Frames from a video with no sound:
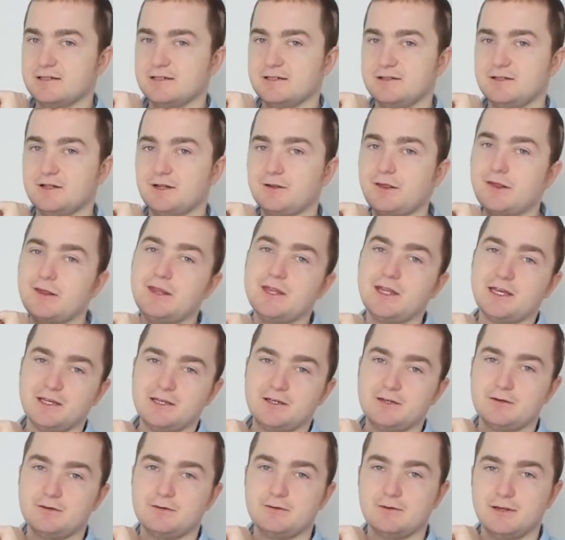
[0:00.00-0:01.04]
not
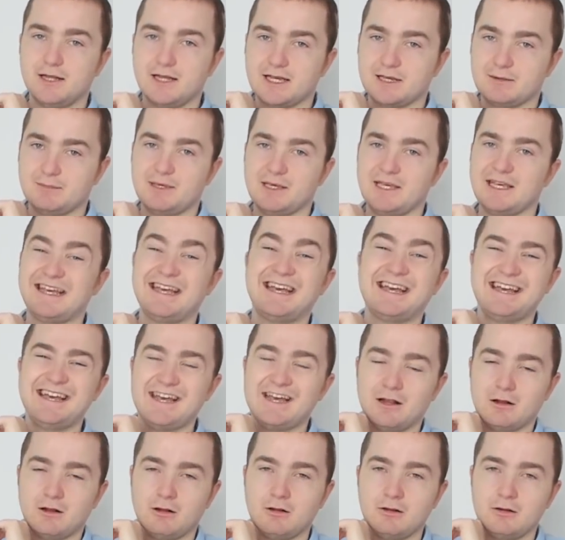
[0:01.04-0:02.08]
thick like being
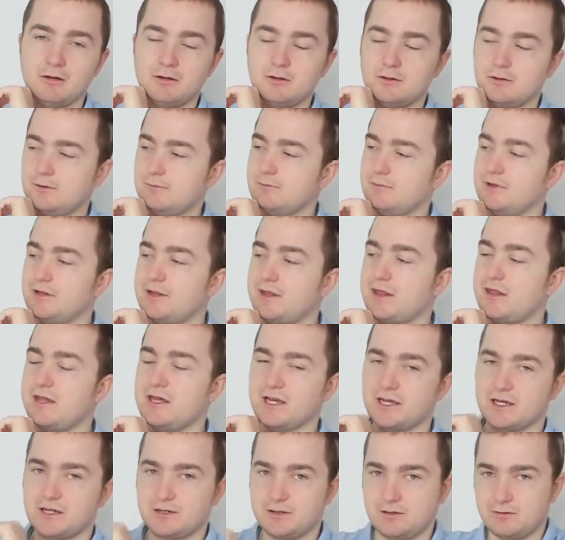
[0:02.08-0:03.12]
ill, but
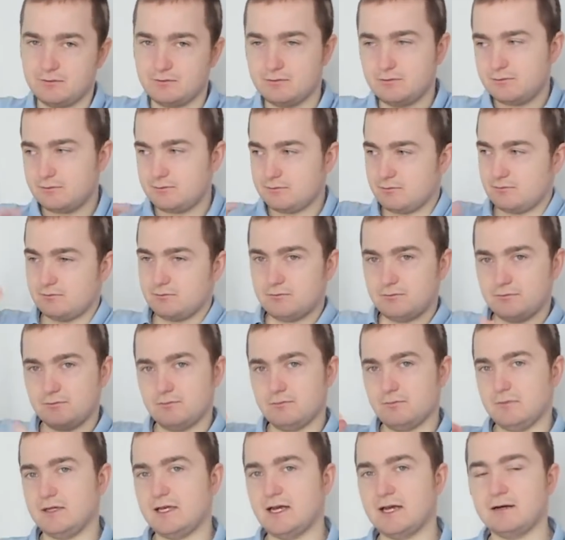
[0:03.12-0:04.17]
thick.
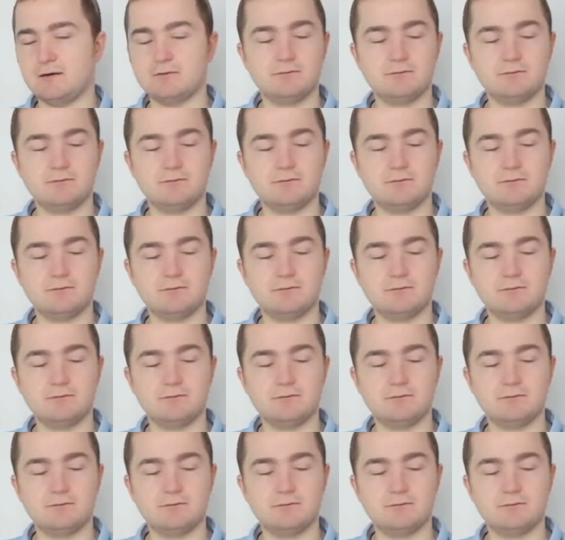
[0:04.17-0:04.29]
Yeah.